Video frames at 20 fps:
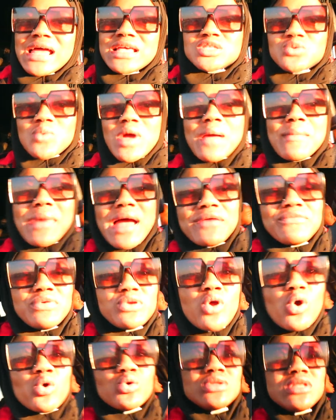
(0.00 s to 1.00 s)
That's why I'm
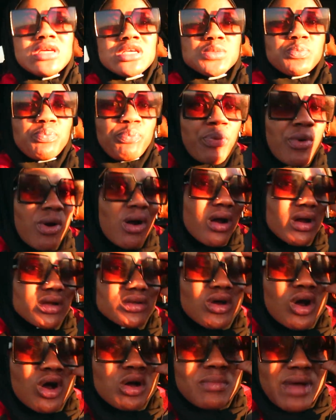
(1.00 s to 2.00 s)
having all this
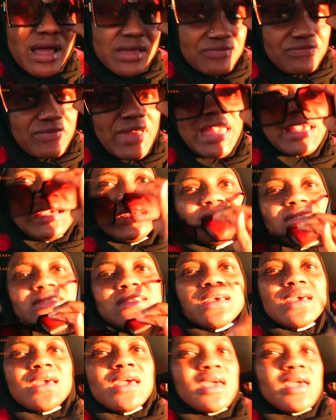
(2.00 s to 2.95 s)
burn on my face,